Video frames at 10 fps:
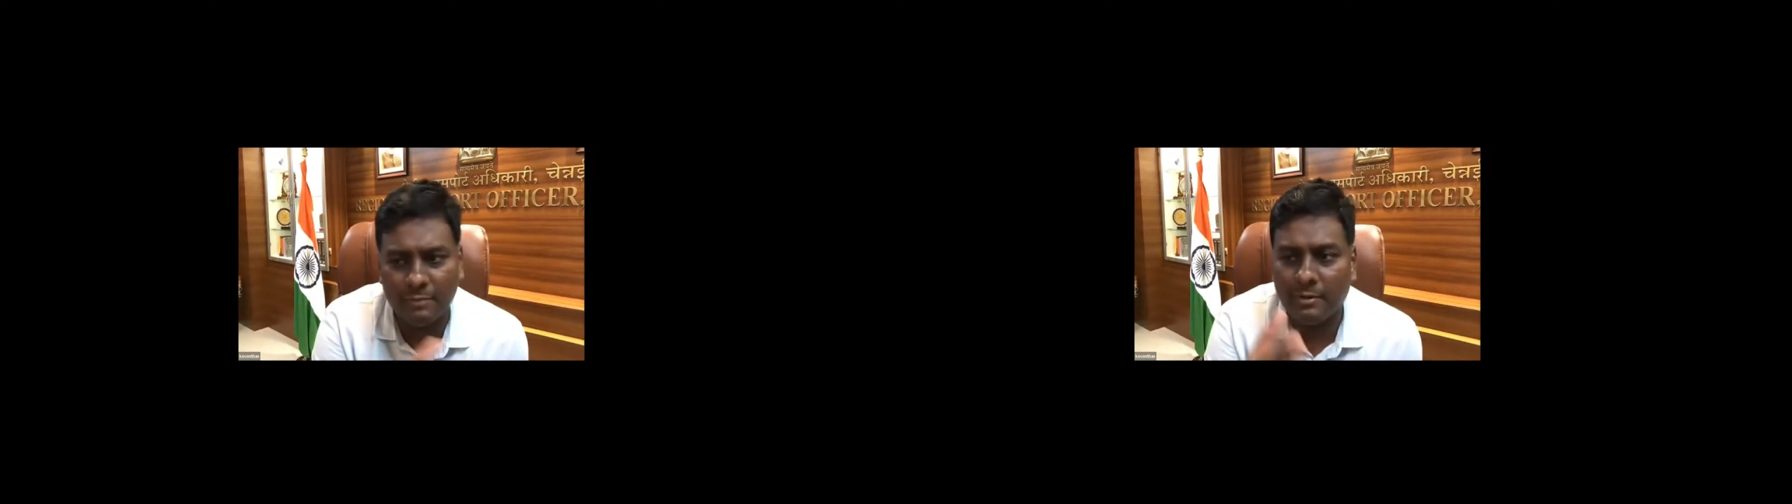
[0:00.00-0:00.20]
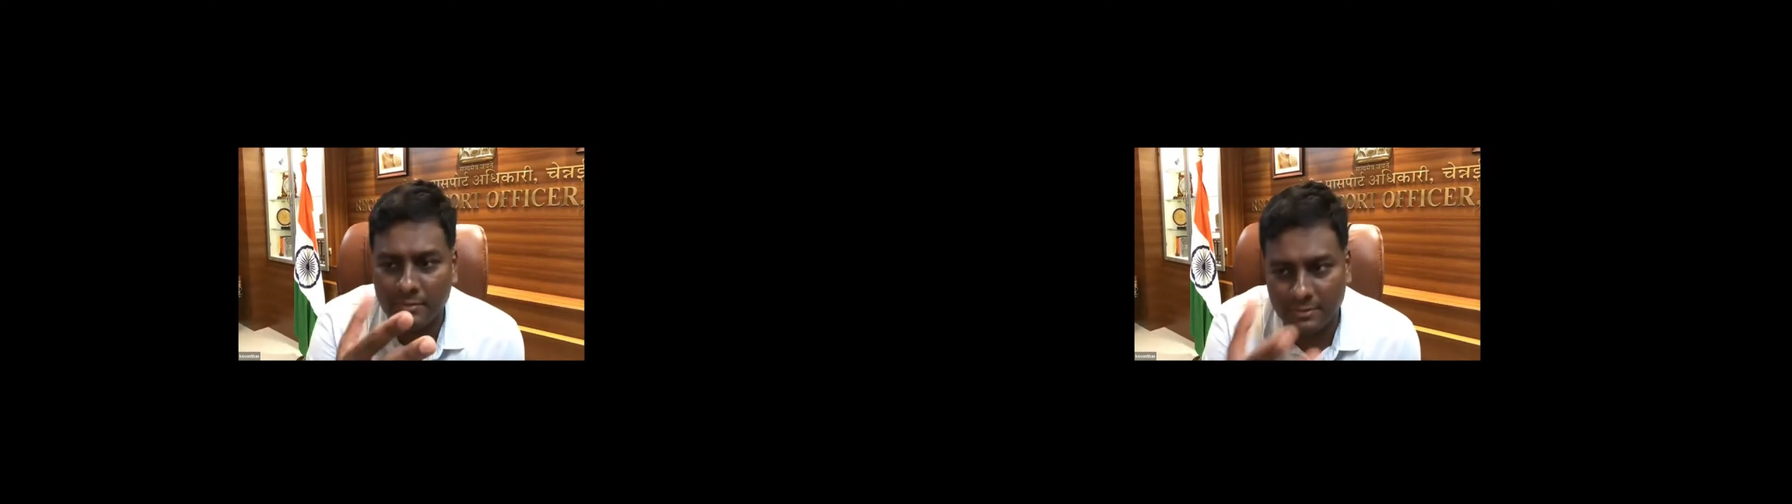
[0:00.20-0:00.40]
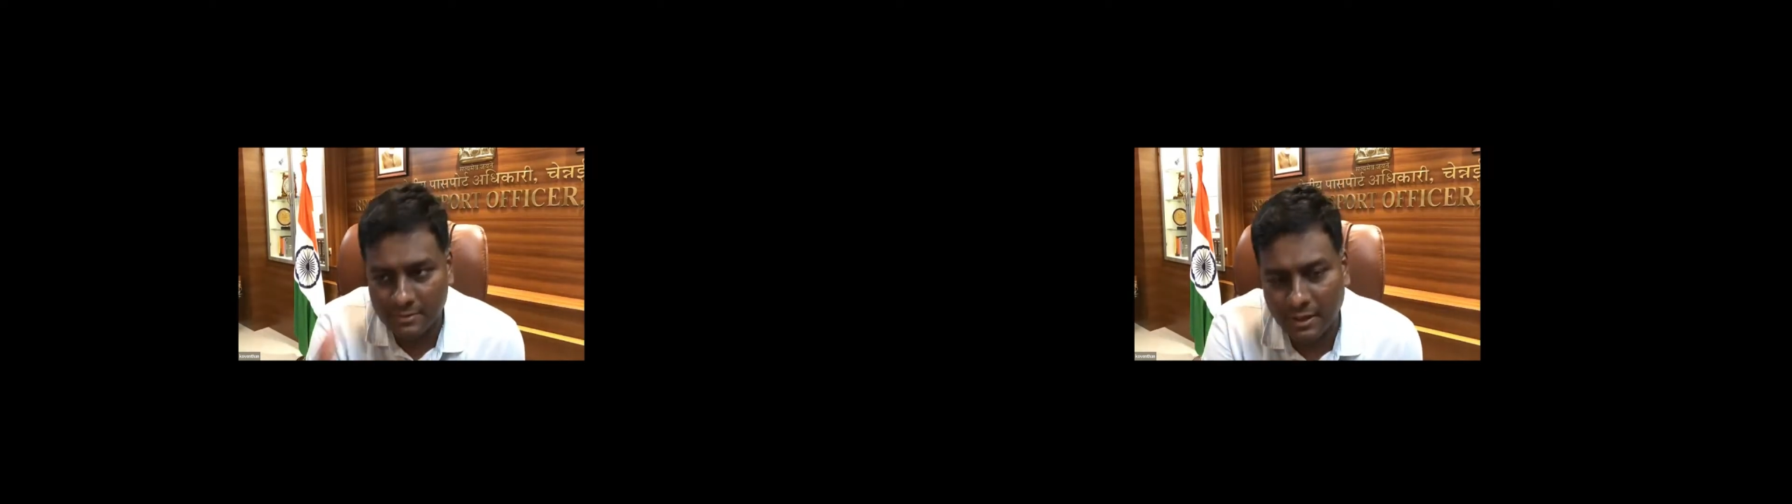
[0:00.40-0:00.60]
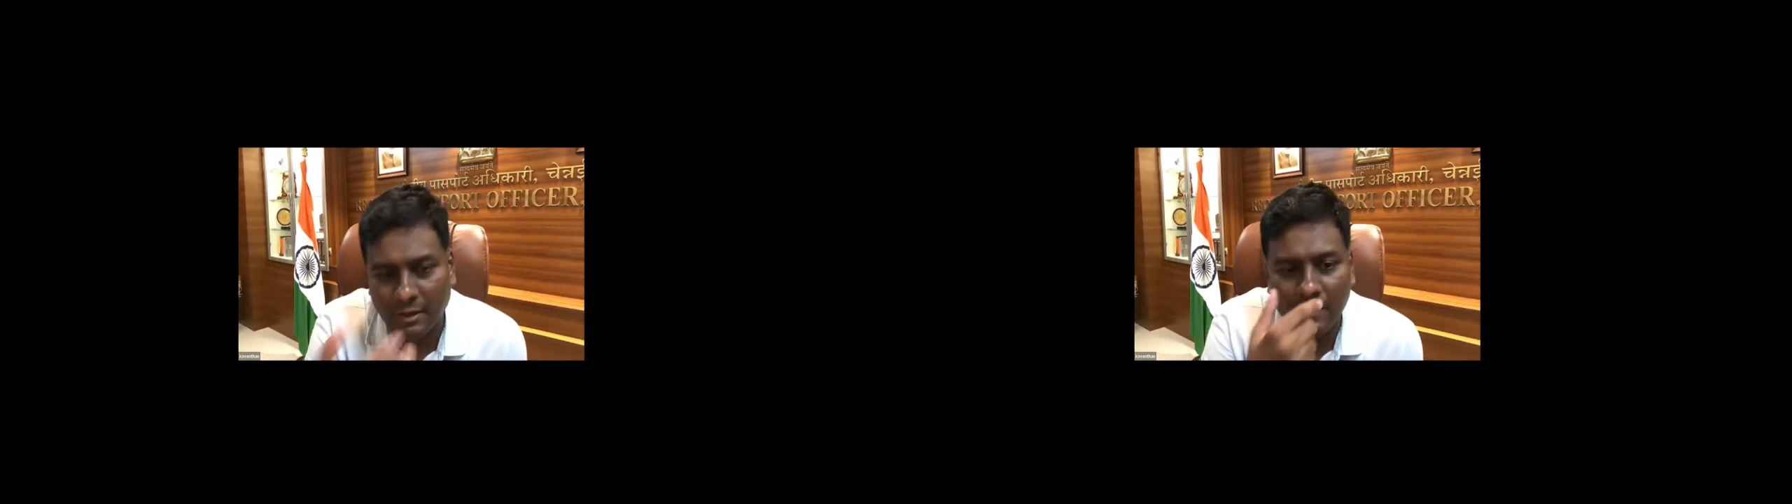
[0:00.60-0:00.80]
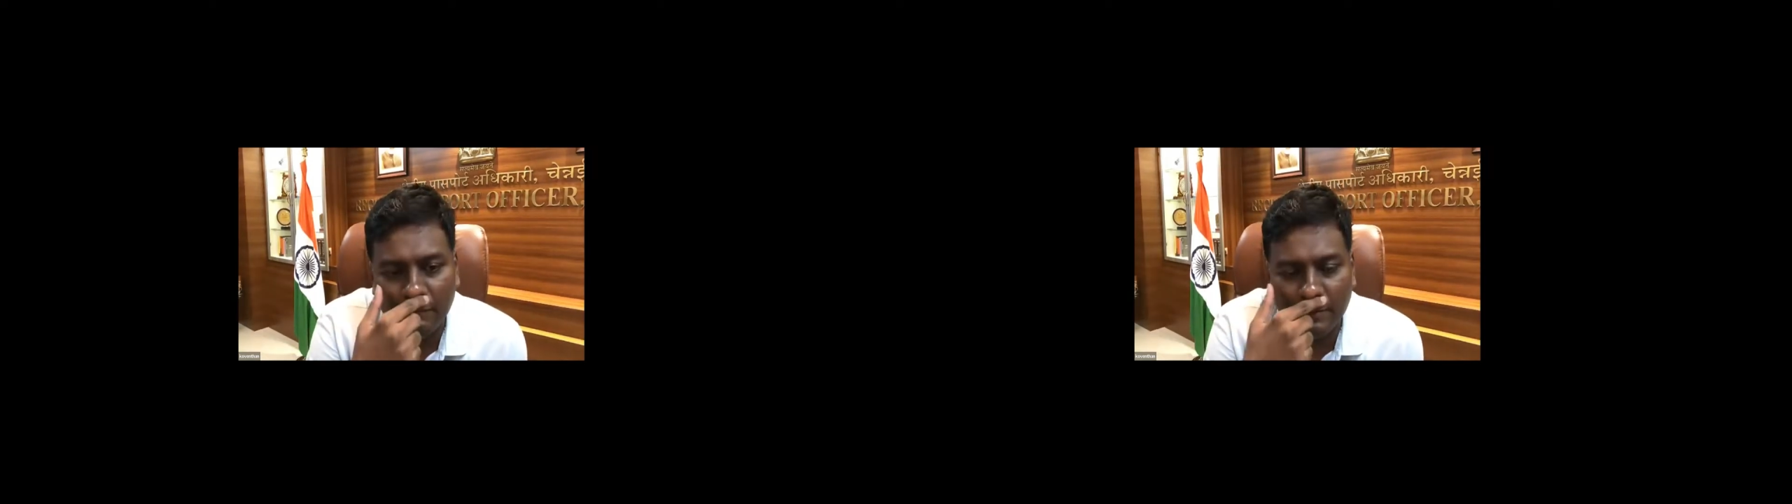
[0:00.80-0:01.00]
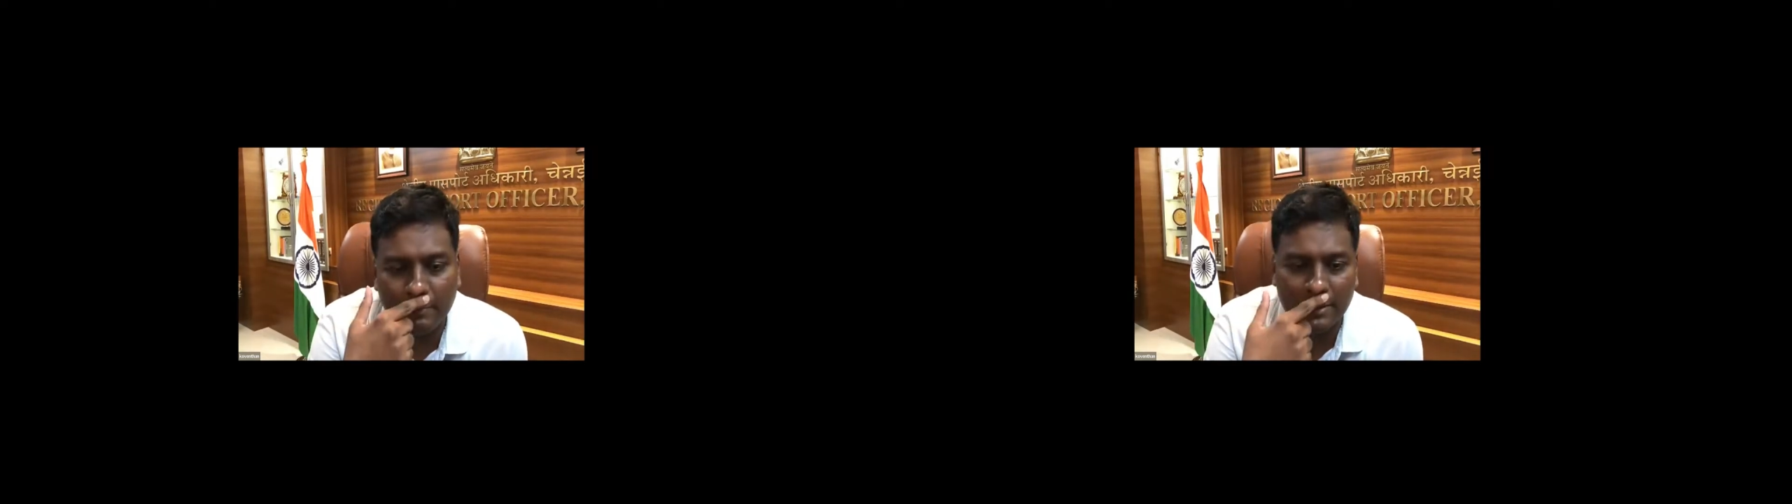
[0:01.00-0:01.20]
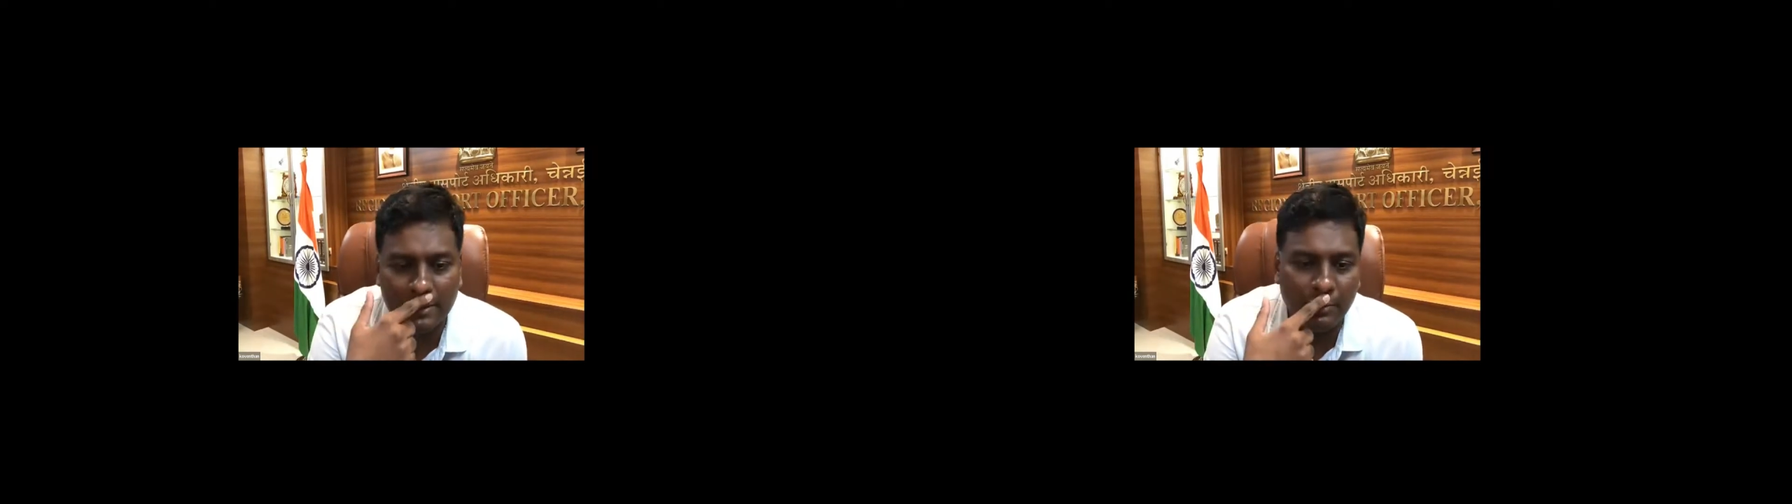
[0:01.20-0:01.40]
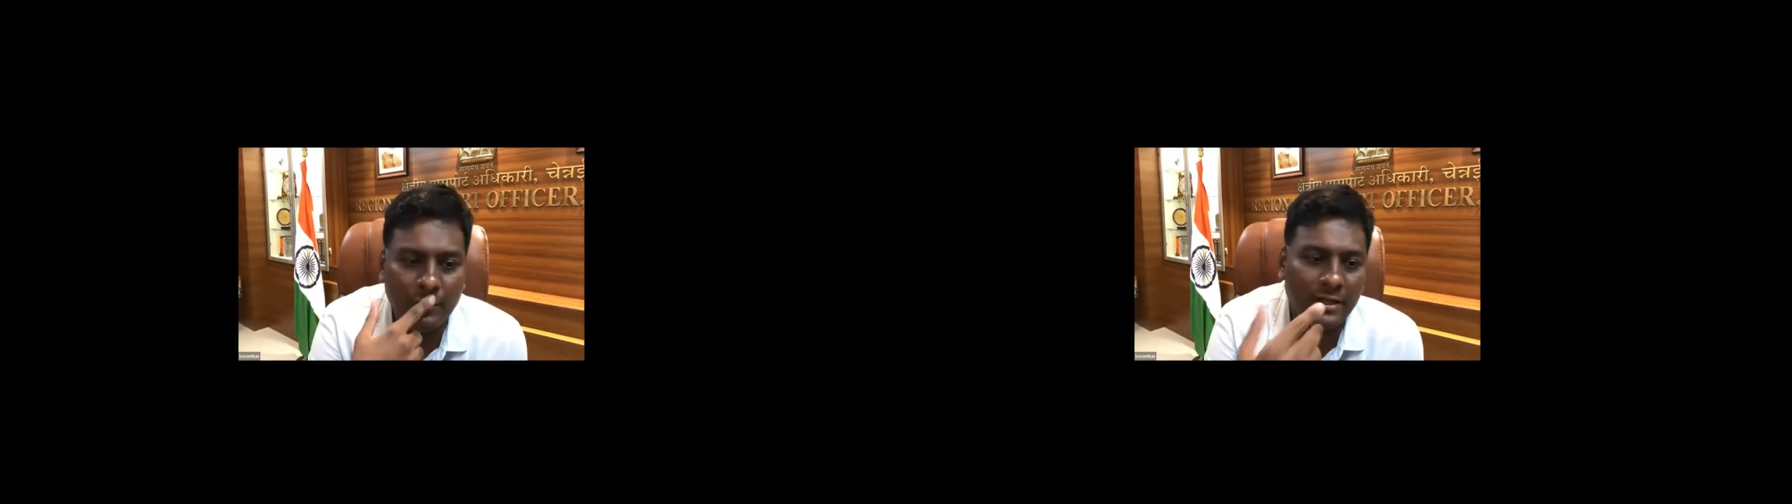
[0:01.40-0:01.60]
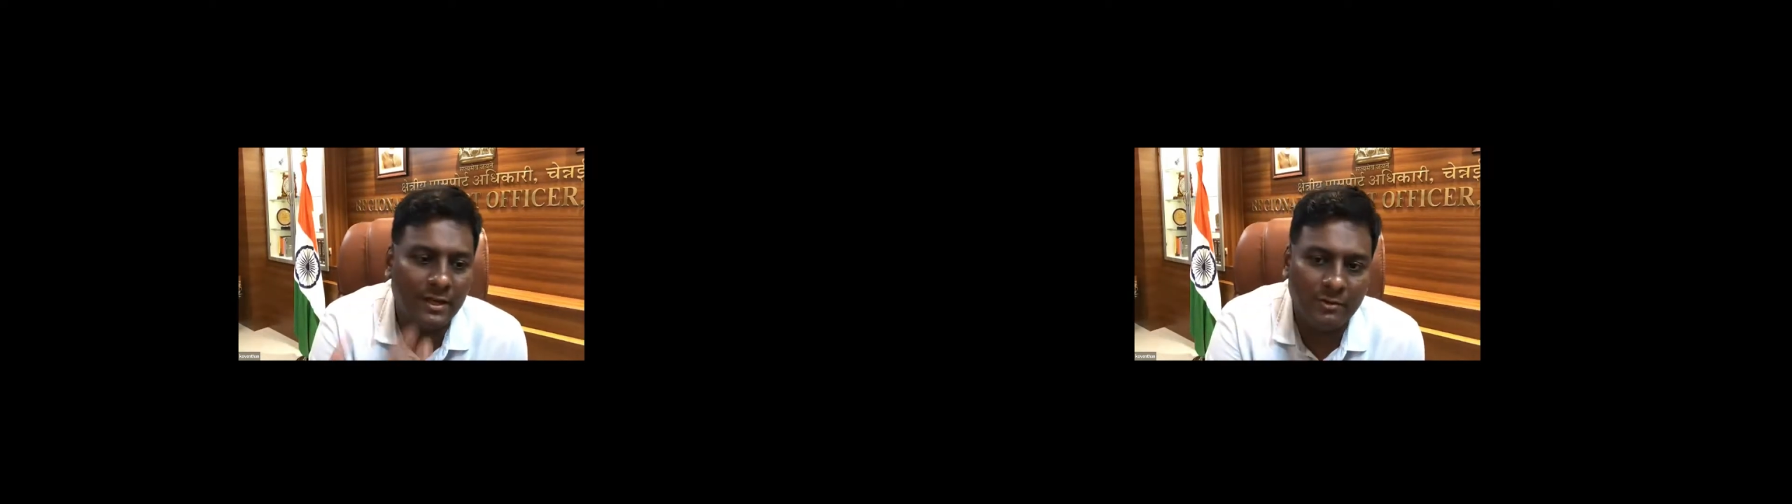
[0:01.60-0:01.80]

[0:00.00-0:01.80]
Because all of you must be knowing.